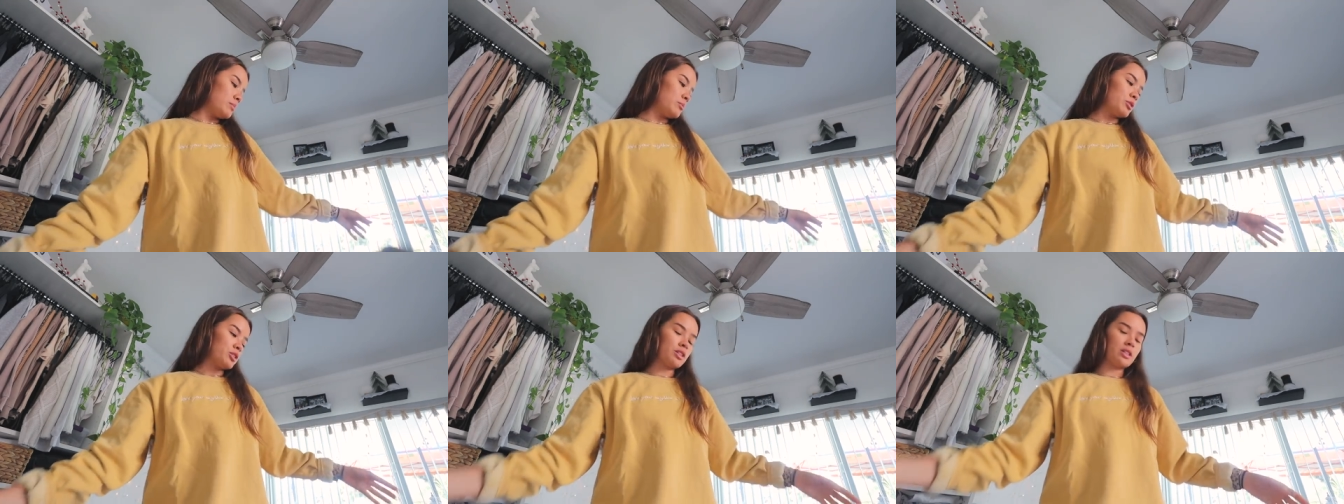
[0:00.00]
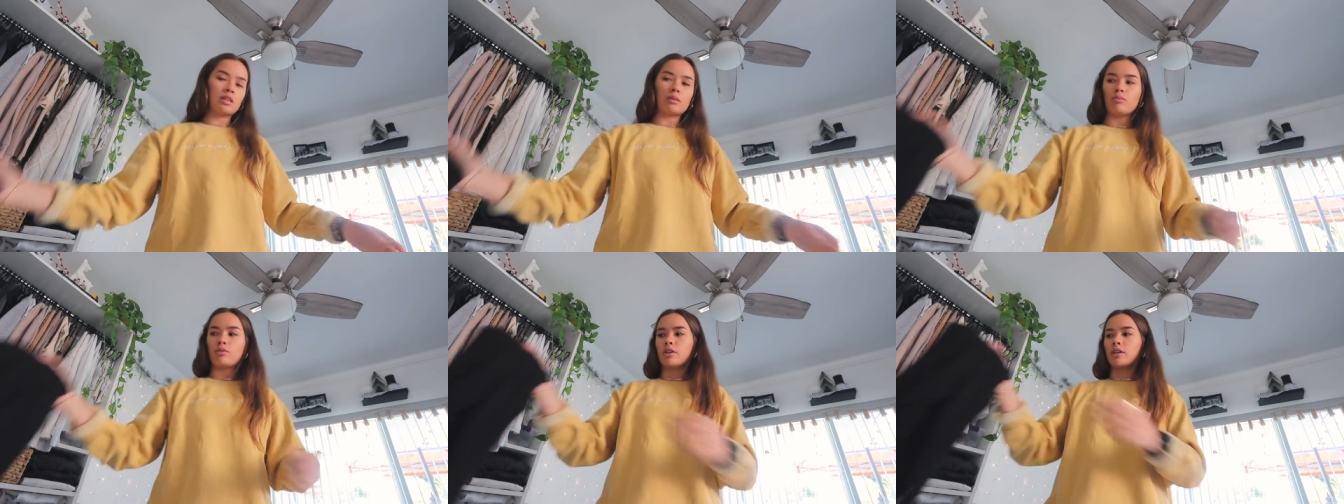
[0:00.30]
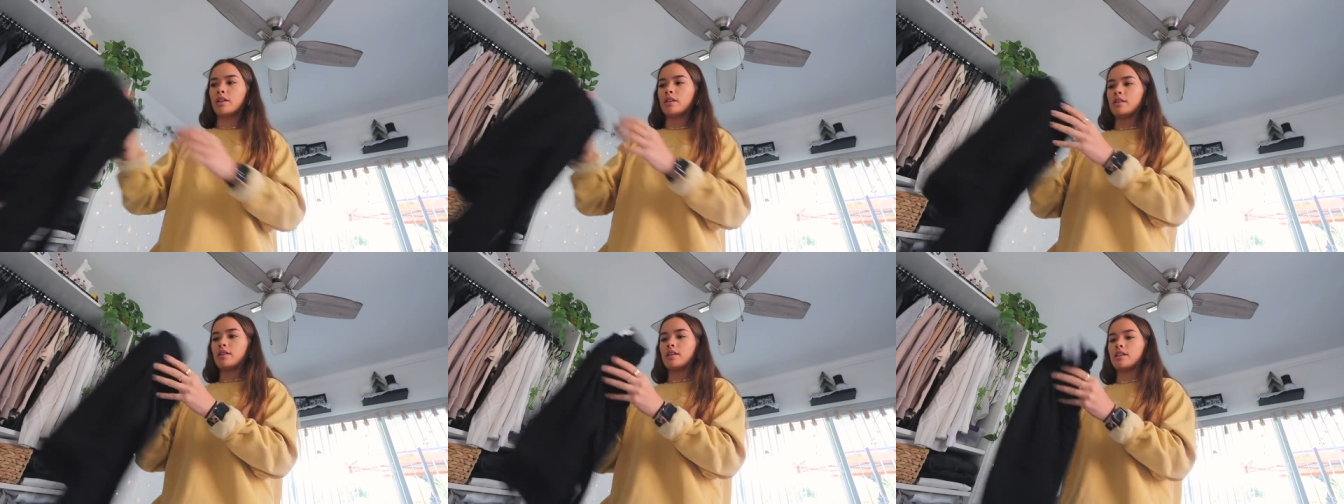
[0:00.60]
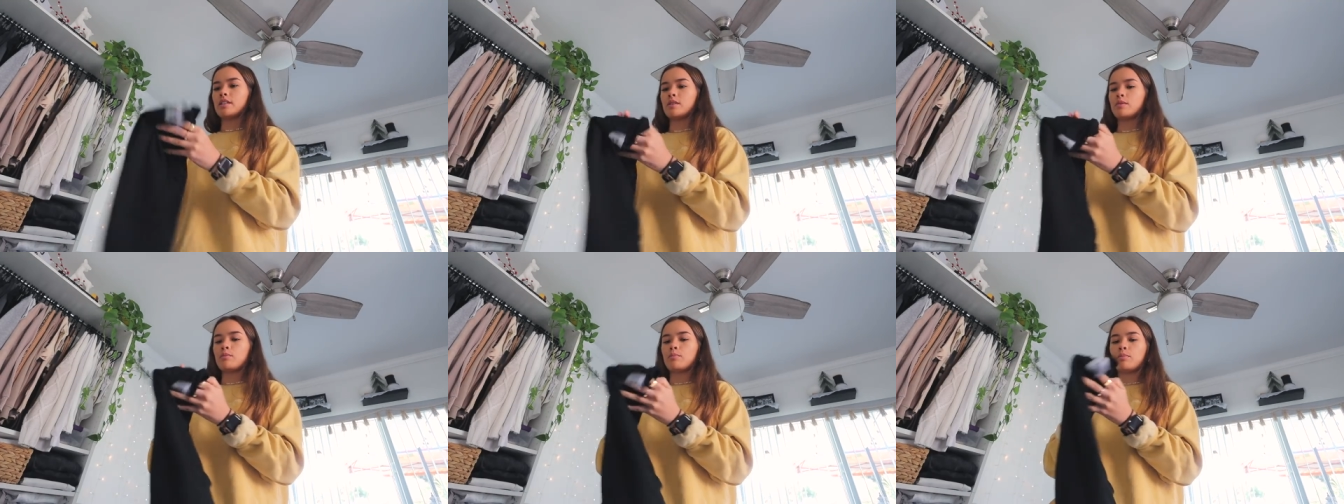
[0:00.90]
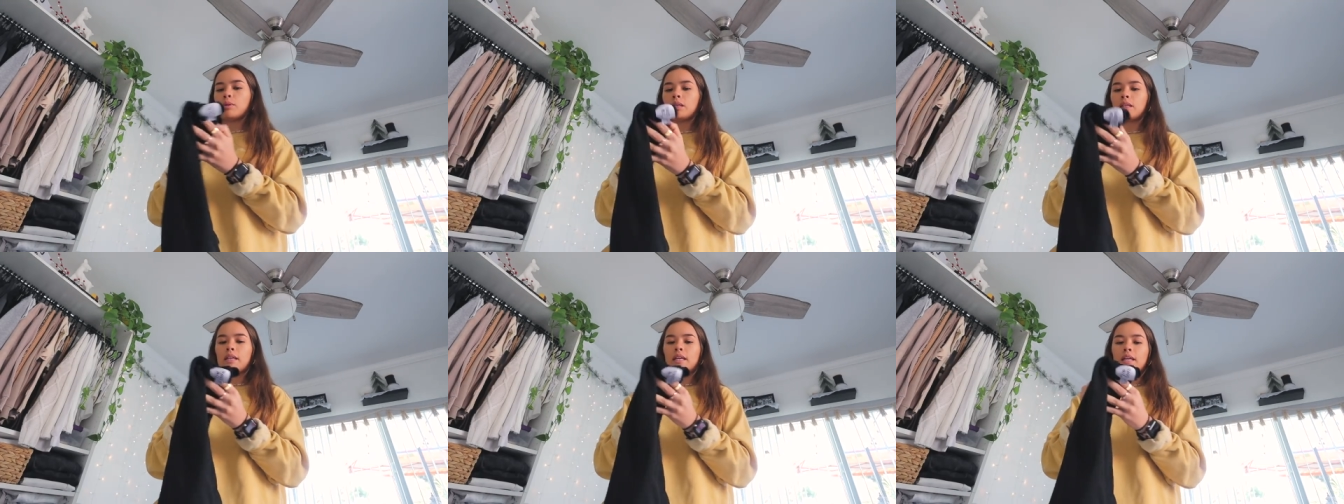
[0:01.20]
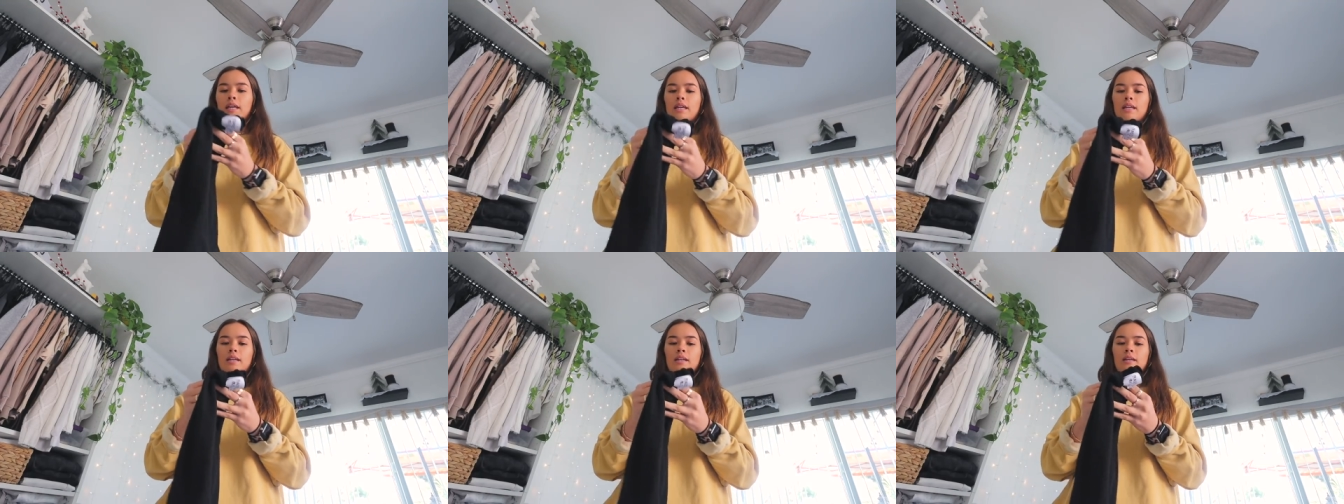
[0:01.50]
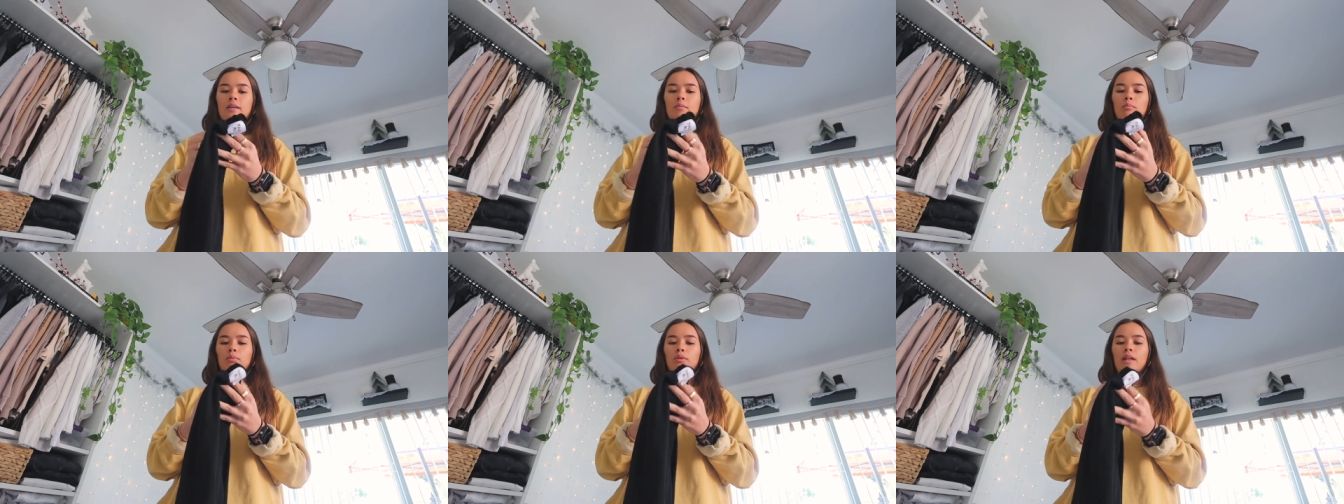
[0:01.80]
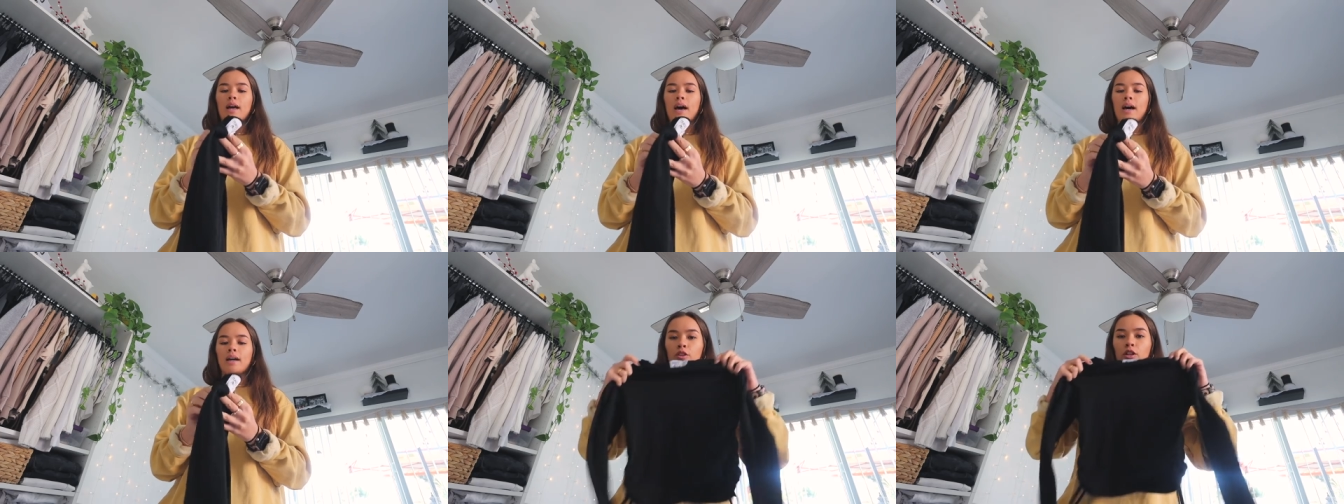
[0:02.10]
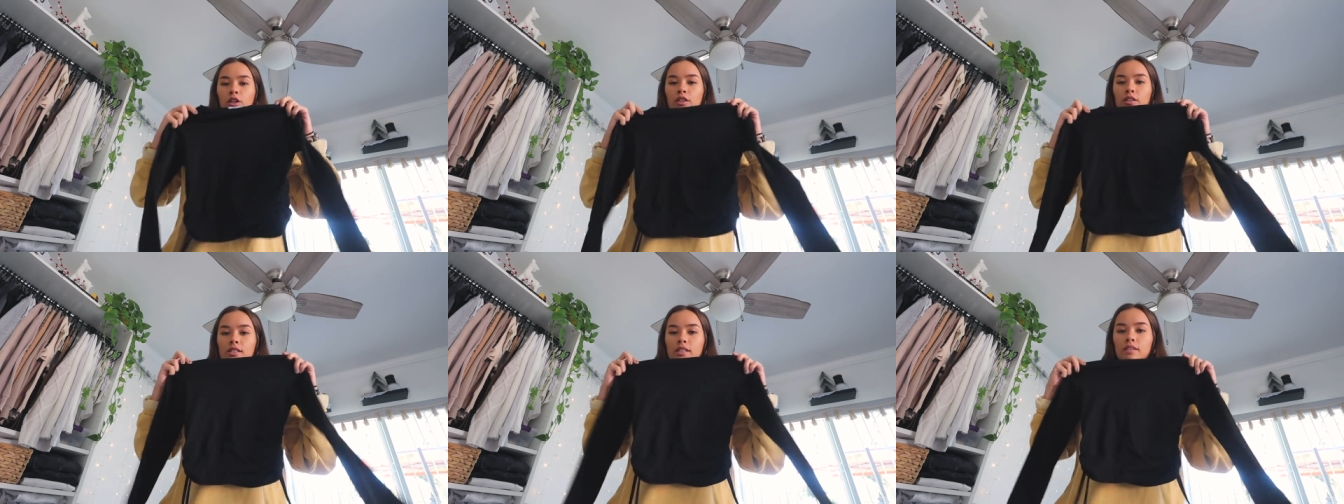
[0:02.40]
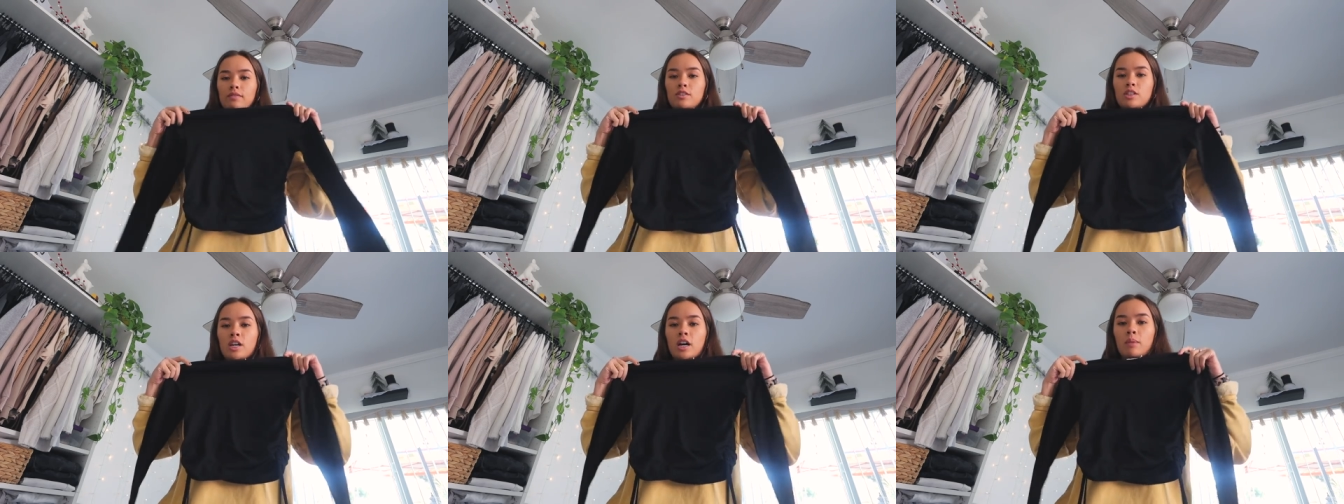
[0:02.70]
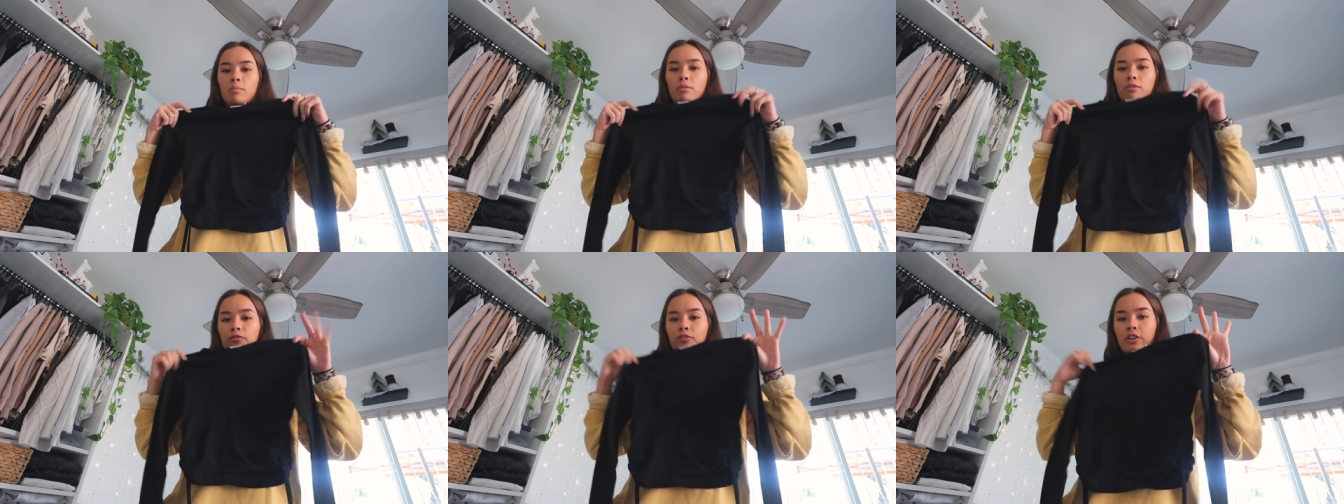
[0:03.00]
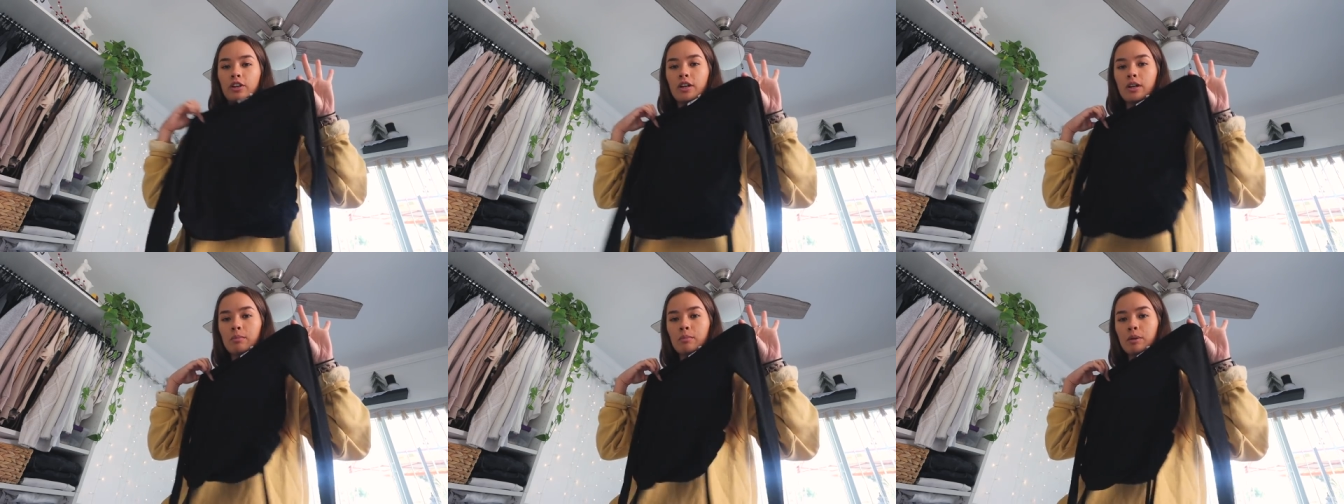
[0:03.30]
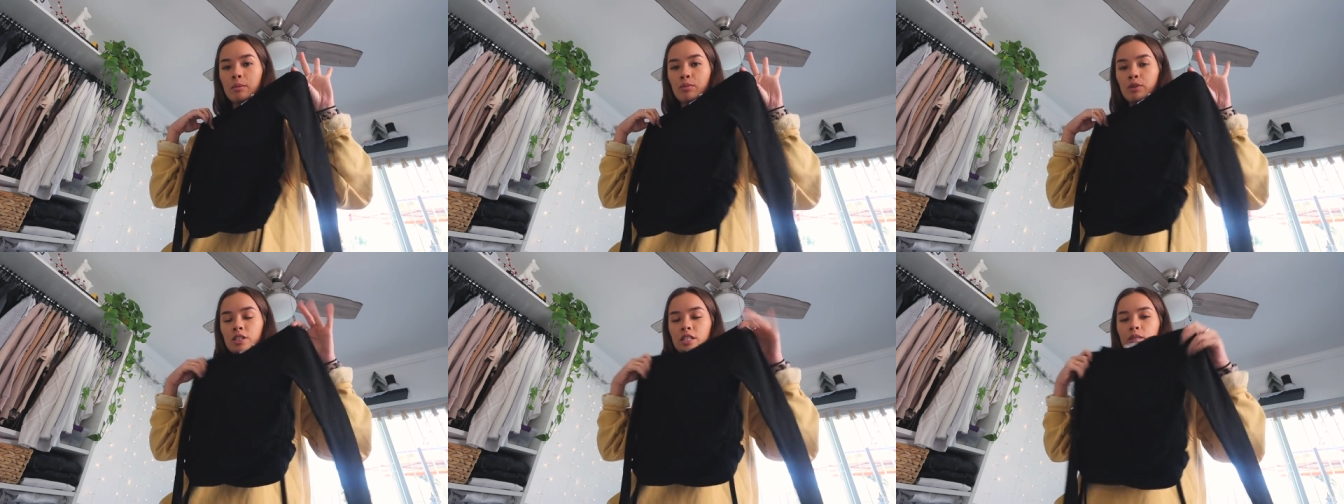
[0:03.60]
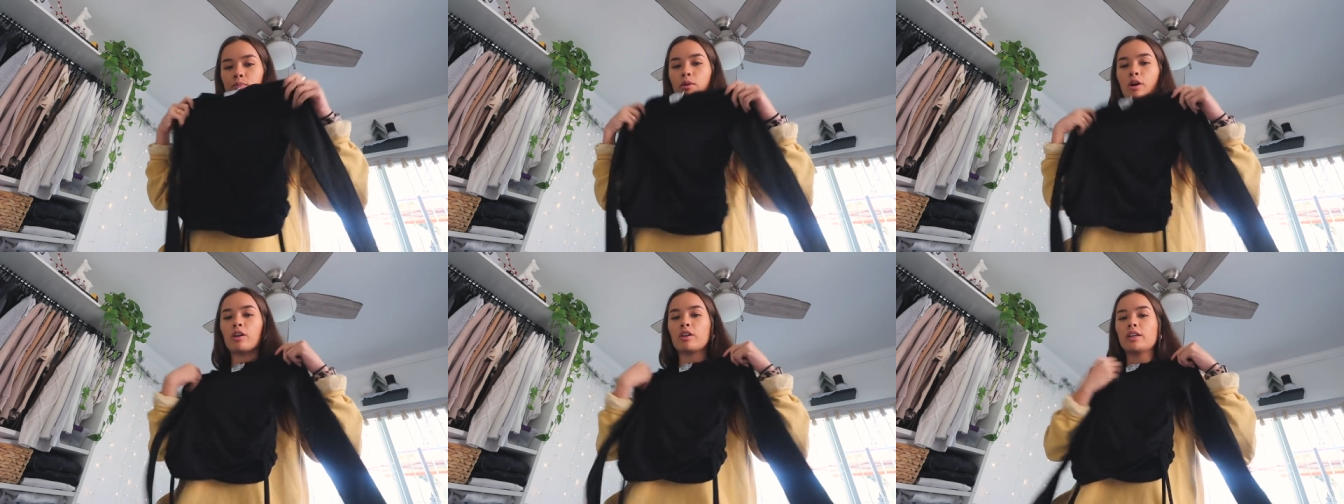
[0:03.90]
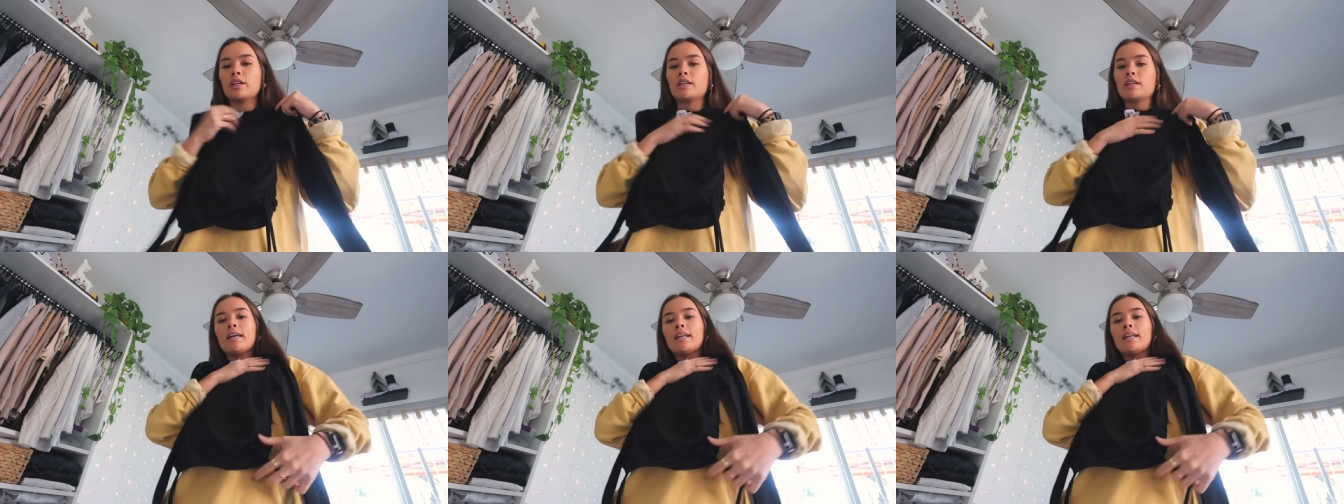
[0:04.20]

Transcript: I'm just going to bring this plain black long sleeve top from Princess Polly.